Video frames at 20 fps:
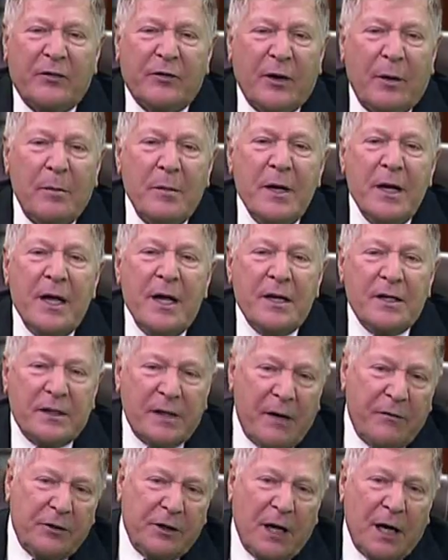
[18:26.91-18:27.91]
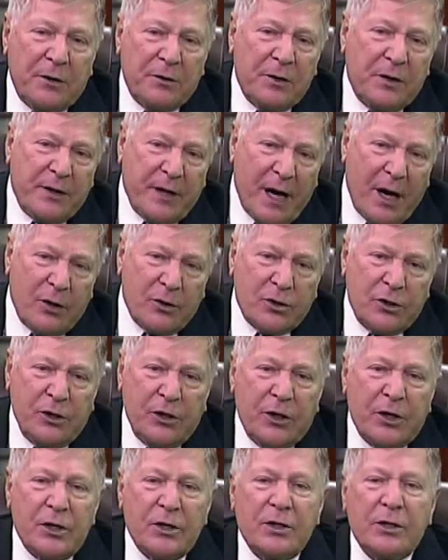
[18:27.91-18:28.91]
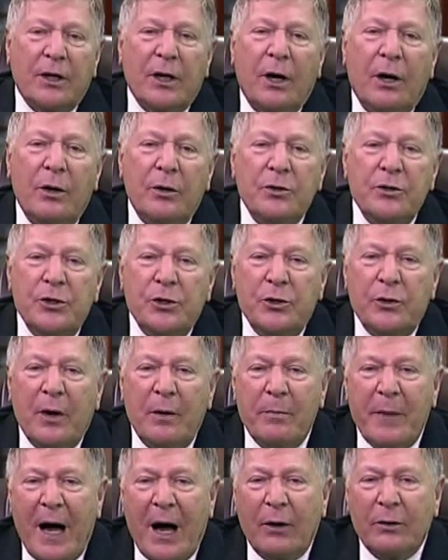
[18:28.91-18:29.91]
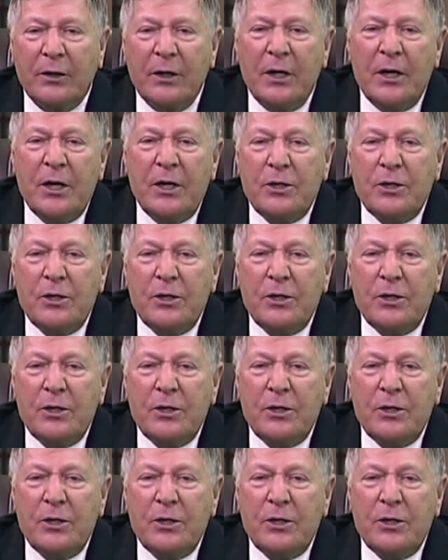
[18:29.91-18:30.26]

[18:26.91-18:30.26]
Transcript: from 700,000 years ago to about